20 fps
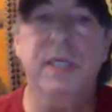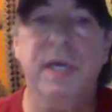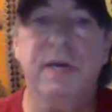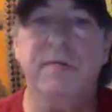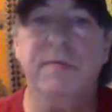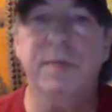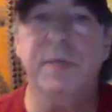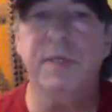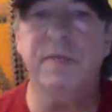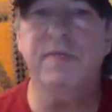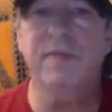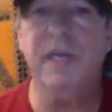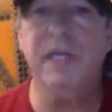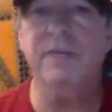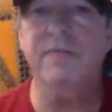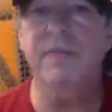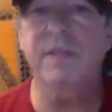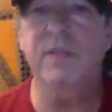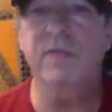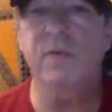government
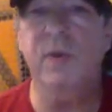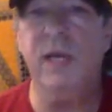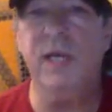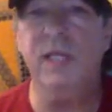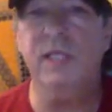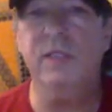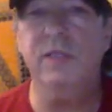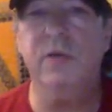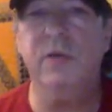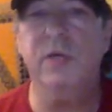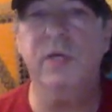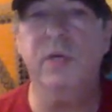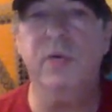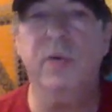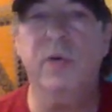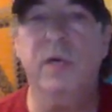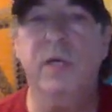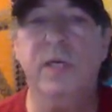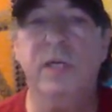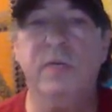effectiveness, regulatory
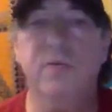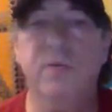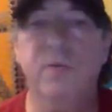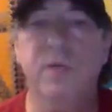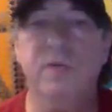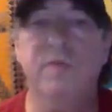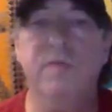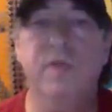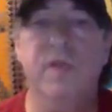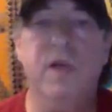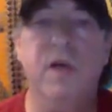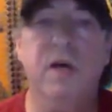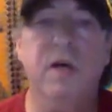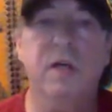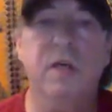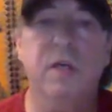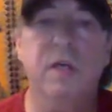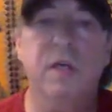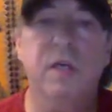quality, rule of law,